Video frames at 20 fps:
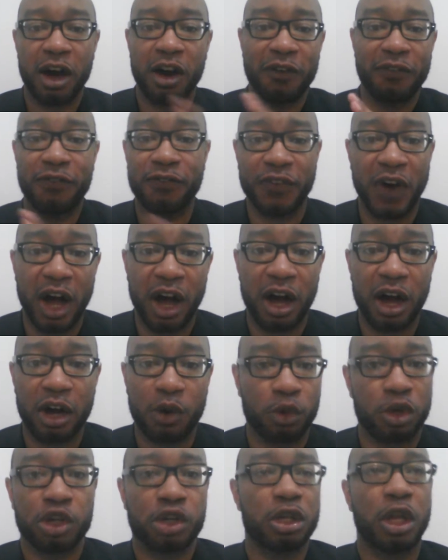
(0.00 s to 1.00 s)
of fog
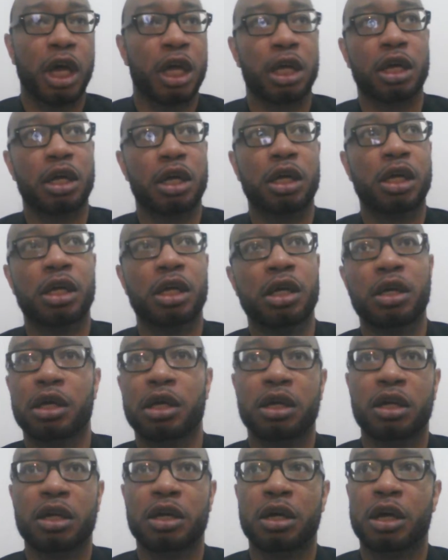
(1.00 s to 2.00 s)
where you're like,
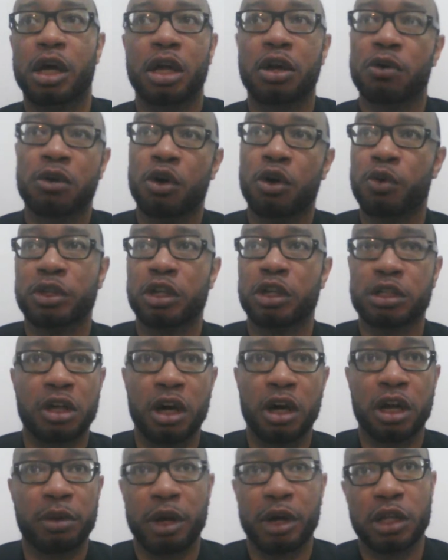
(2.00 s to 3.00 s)
I don't know what they're
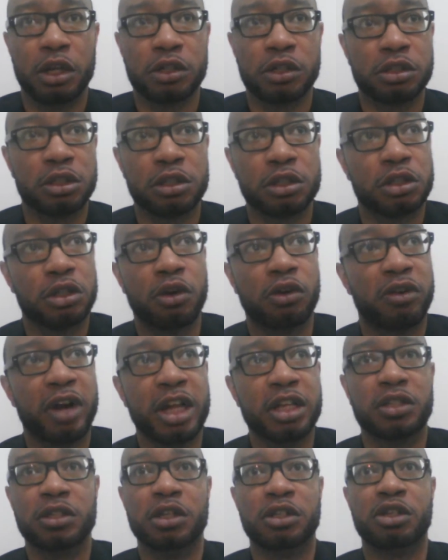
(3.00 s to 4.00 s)
talking about. There's just no
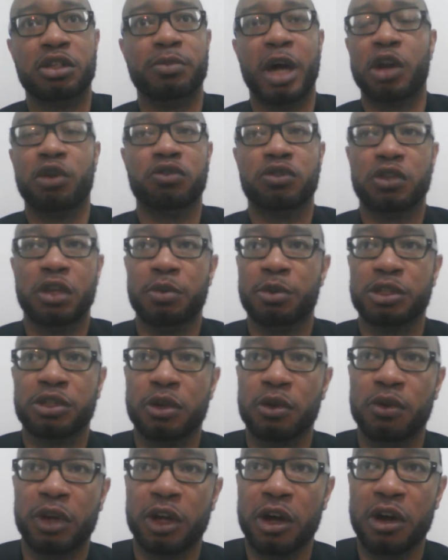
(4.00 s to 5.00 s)
racism. I don't see what's
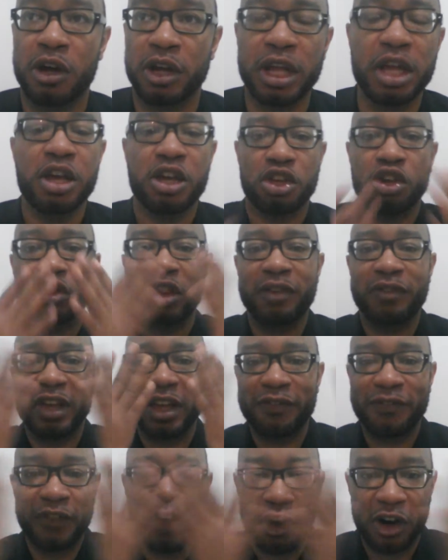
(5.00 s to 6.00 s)
going on. You're living
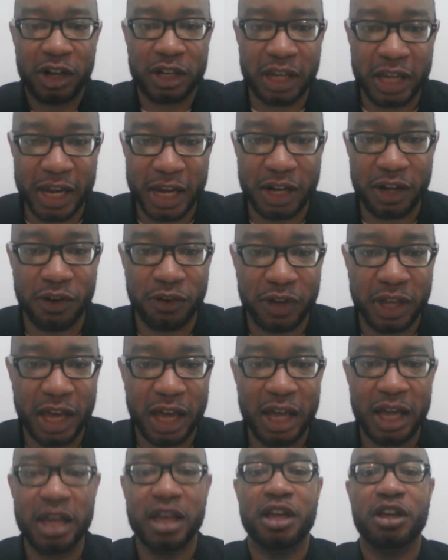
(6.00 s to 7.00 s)
in fog land,
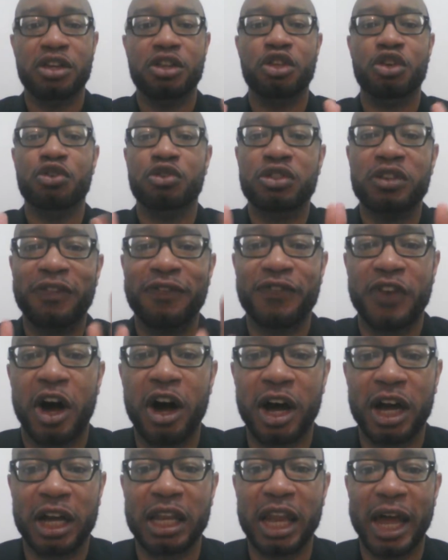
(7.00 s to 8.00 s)
okay? Use a
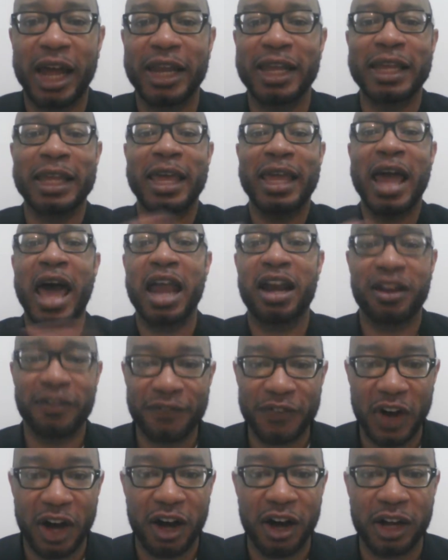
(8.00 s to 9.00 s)
fog light. Get out of the
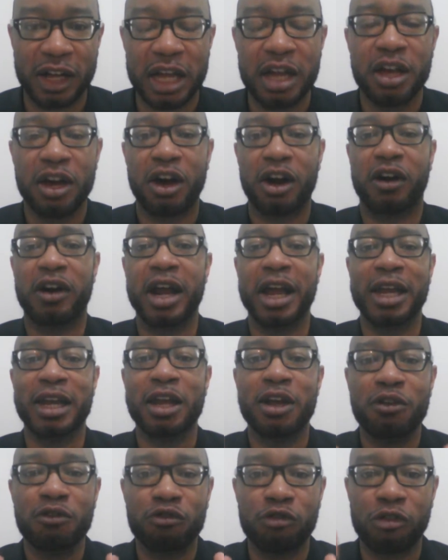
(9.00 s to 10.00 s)
fog, all right?
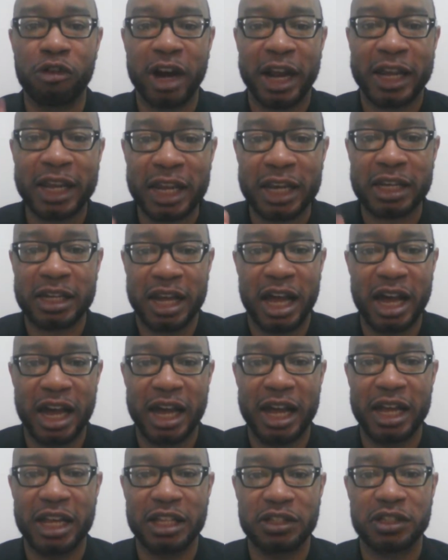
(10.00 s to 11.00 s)

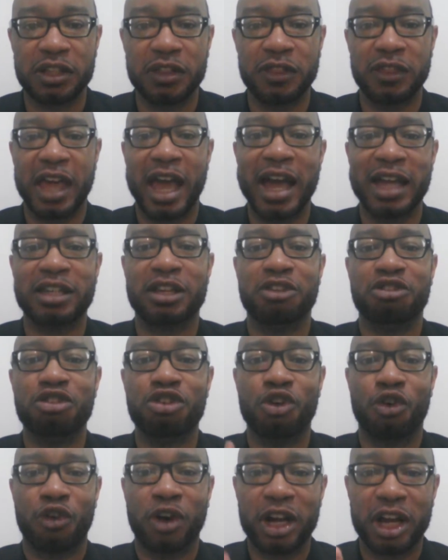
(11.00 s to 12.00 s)
Recognize that
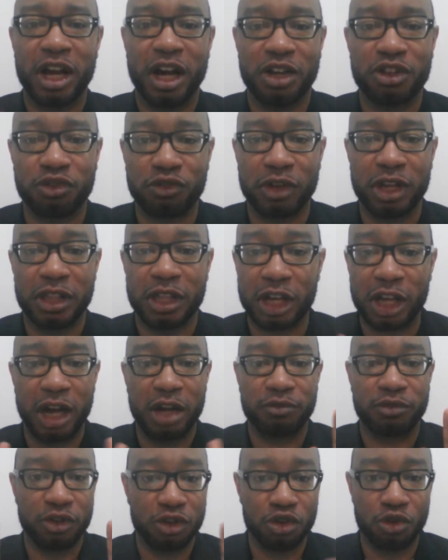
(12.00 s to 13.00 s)
your country, the
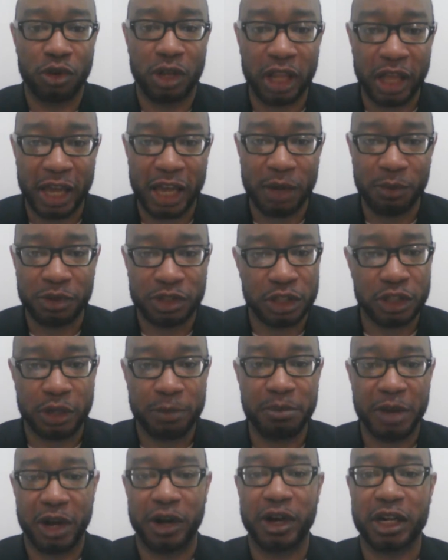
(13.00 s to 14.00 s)
country you claim, which is
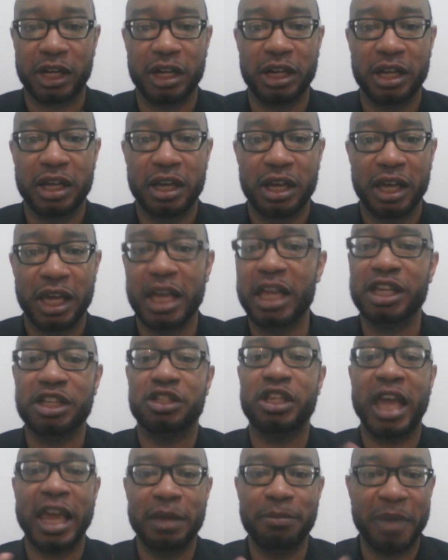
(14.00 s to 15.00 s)
America,
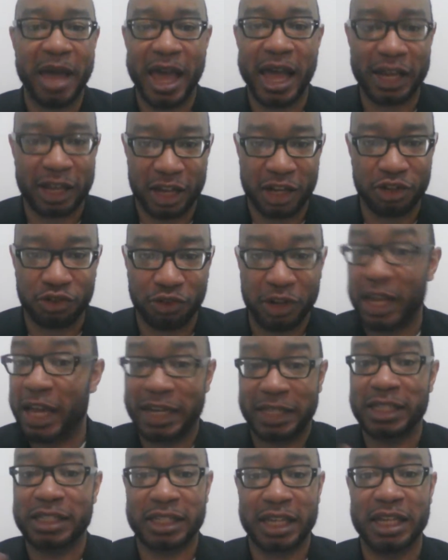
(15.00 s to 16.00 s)
is a bad country
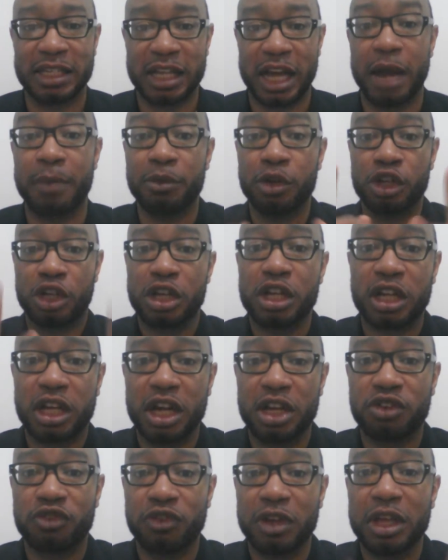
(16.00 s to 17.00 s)
at the same time. Good
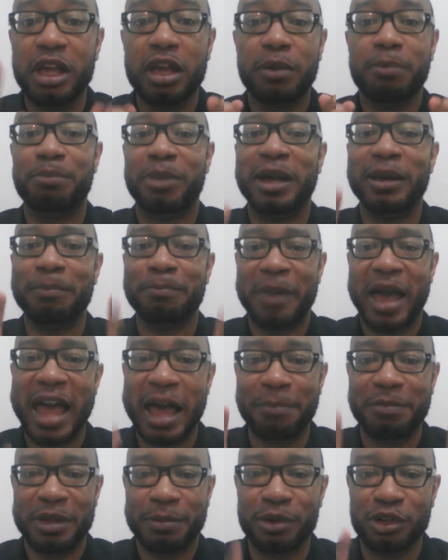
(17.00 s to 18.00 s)
country, but
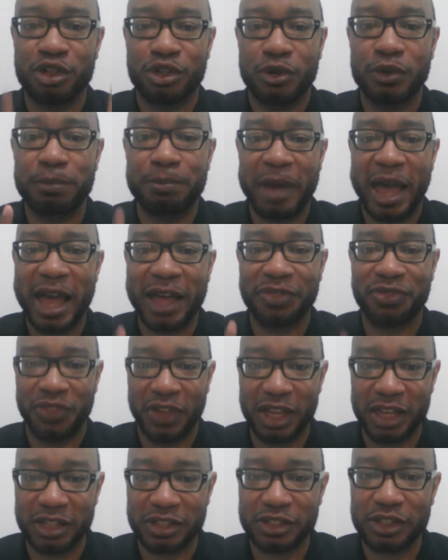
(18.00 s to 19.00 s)
bad people do bad
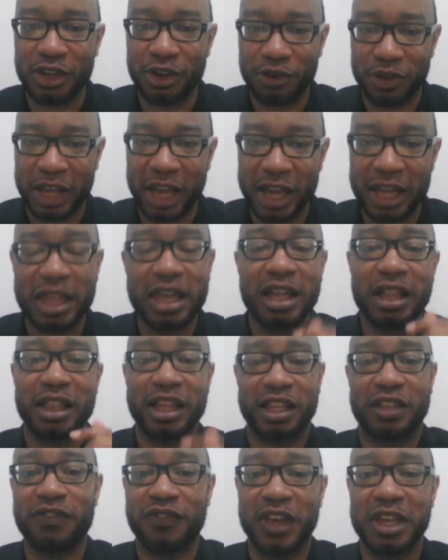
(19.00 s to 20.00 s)
things, okay?
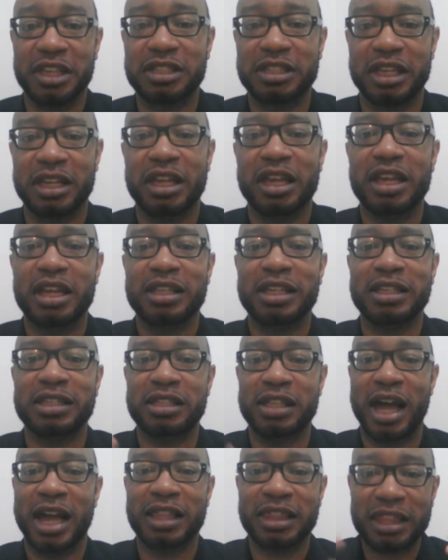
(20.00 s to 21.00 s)
Let's face it,
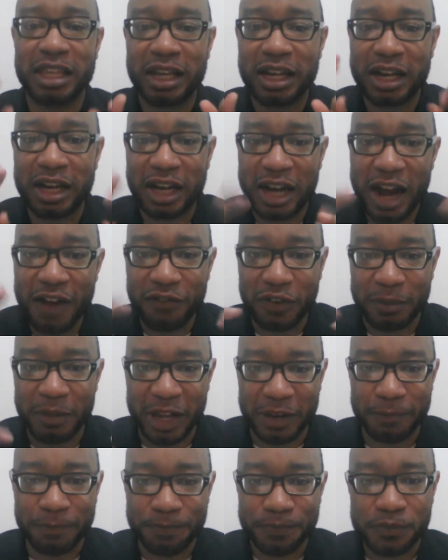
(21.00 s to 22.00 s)
it's not the
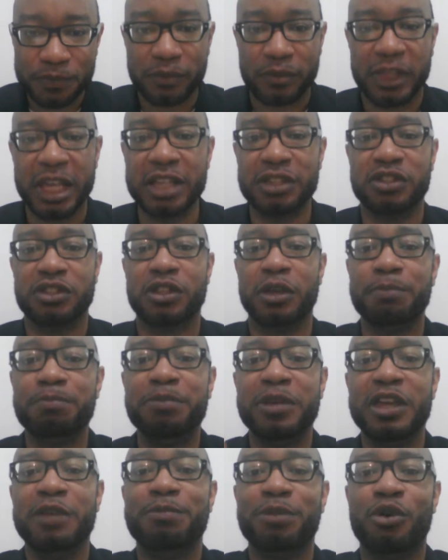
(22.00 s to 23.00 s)
government. It's the
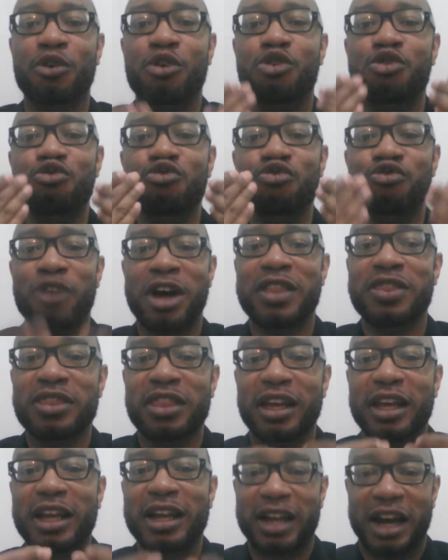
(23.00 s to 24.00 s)
people who run
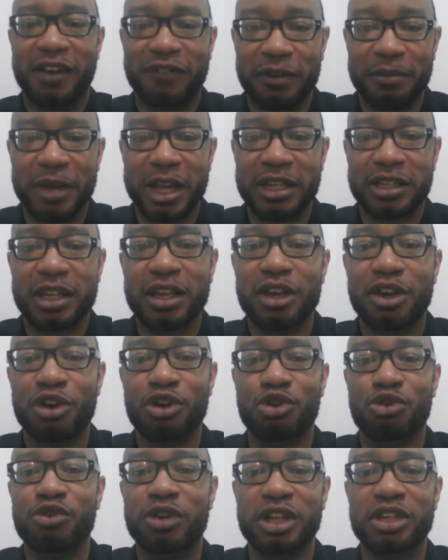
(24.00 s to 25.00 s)
the government
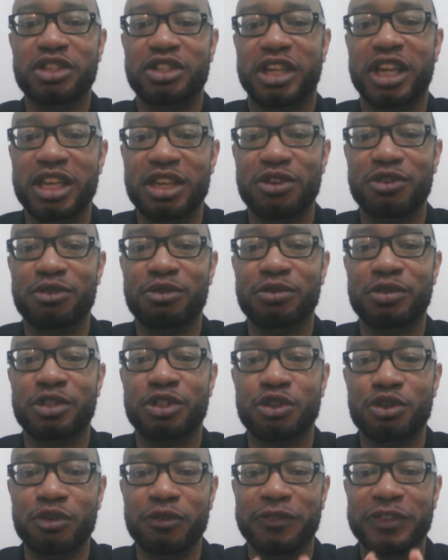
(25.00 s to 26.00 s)
who continue
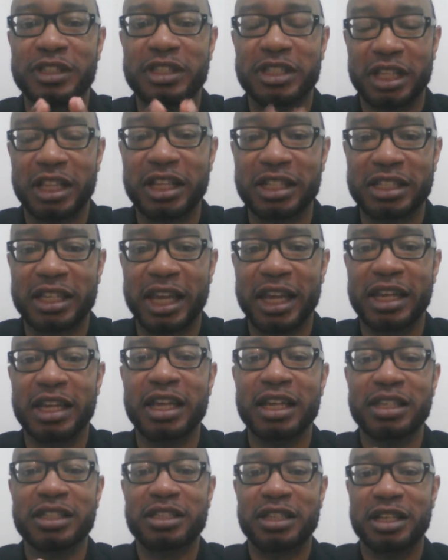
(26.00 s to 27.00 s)
to facilitate
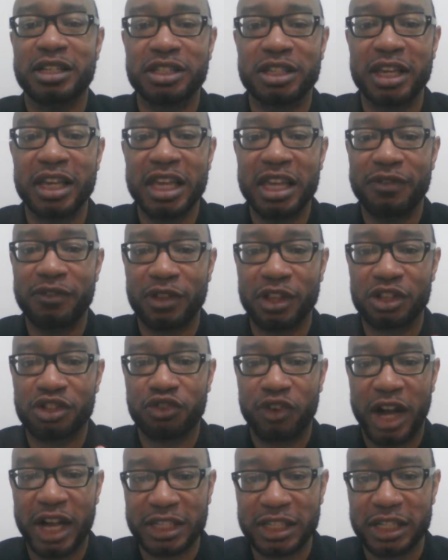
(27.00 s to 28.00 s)
such evil
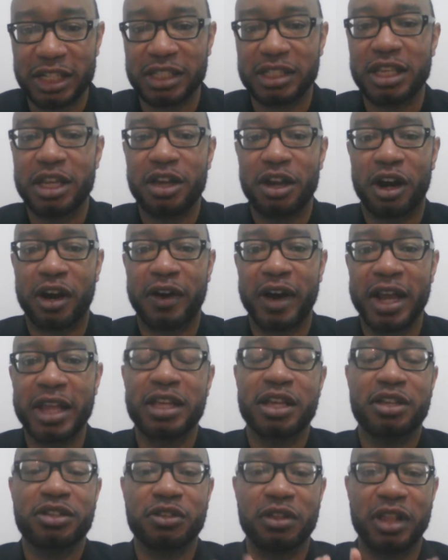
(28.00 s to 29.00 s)
atrocities, all
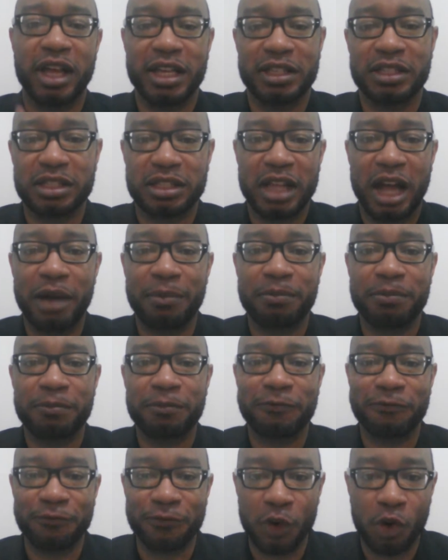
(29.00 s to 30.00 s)
right? So let's stop
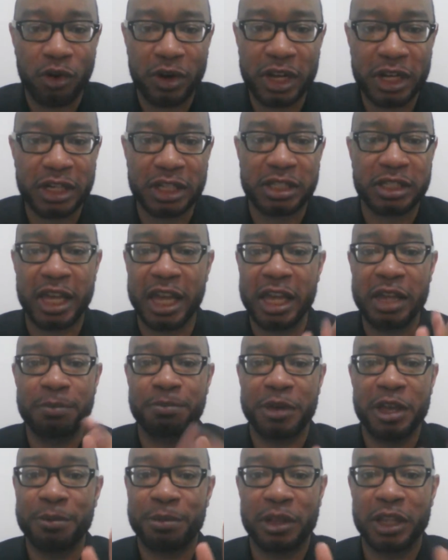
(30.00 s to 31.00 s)
voting the
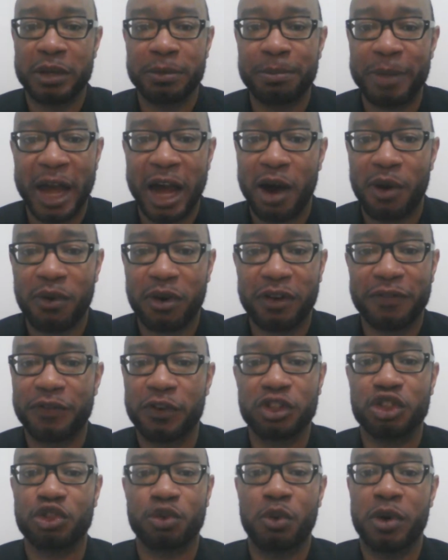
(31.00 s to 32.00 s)
same people in power
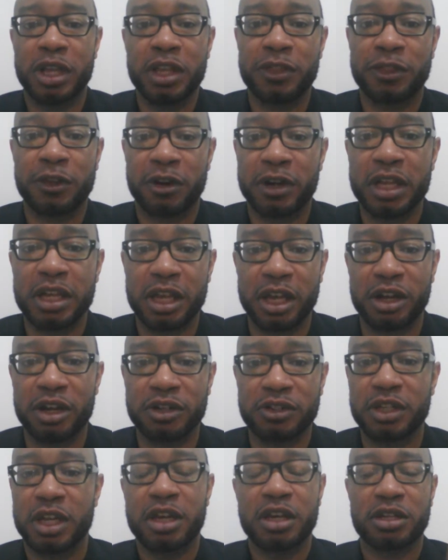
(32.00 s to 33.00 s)
for 20, 30
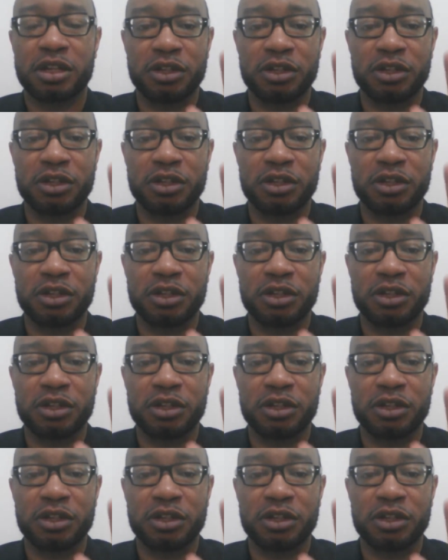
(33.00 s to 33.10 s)
years.